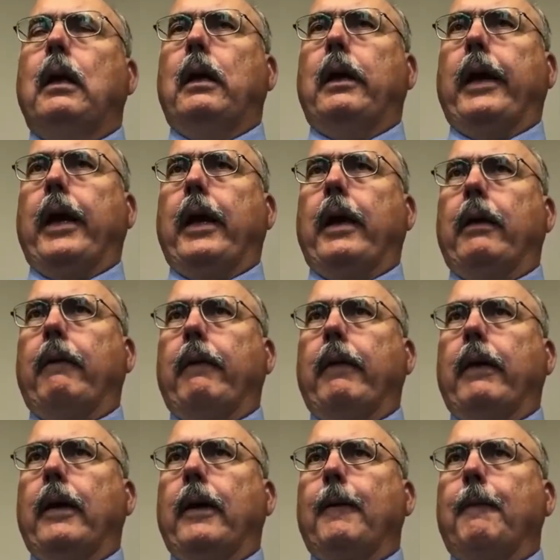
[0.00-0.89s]
and
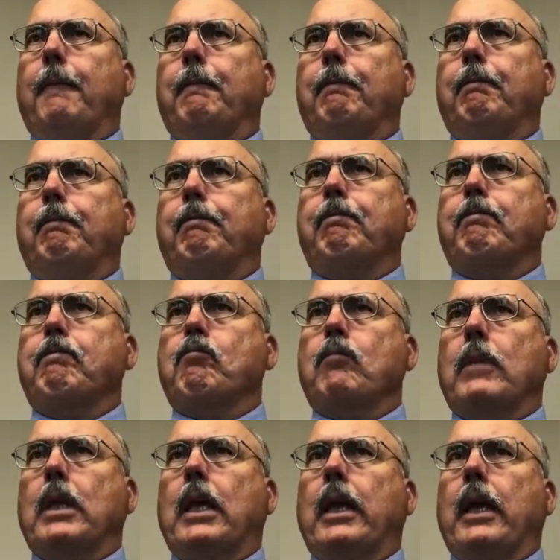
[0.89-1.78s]
uh,
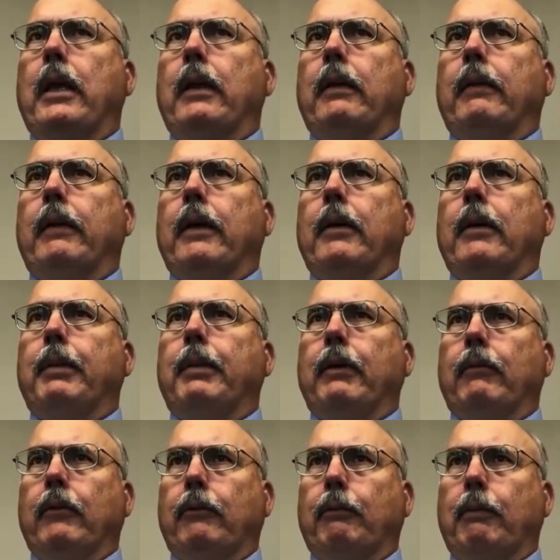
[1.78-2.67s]
and uh,
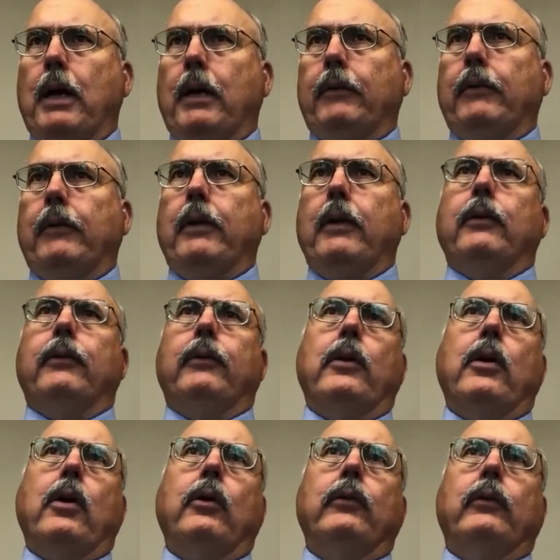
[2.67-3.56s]
been responsive to those.
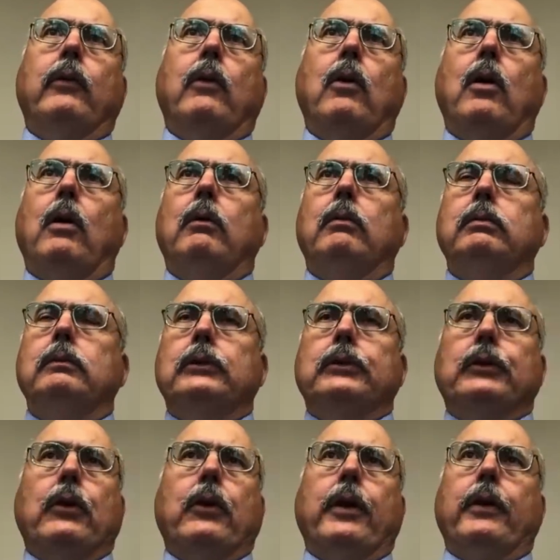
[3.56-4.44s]
And those are all
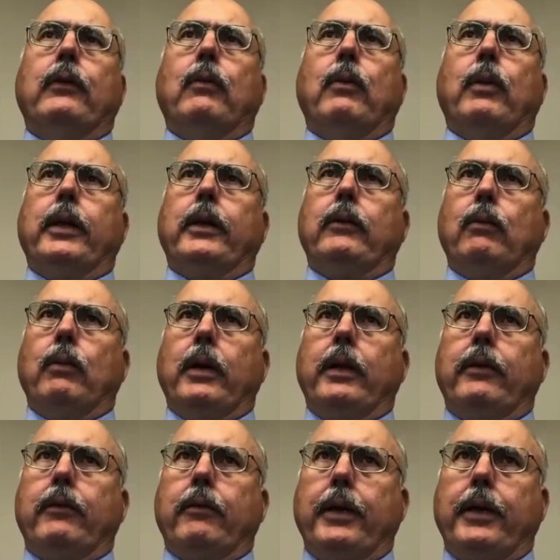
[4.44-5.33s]
starting twenty
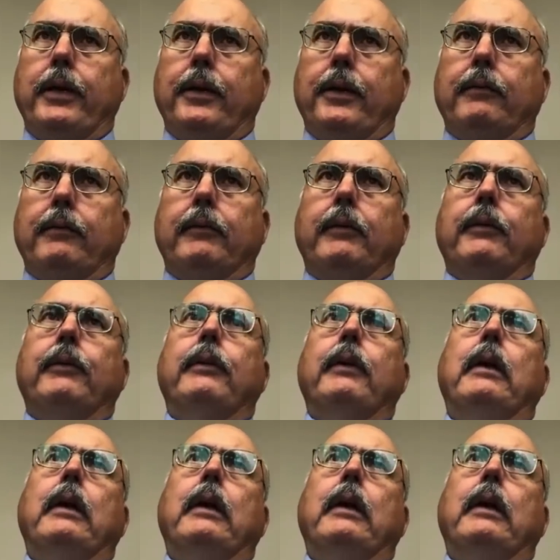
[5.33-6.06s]
twenty-three deliveries.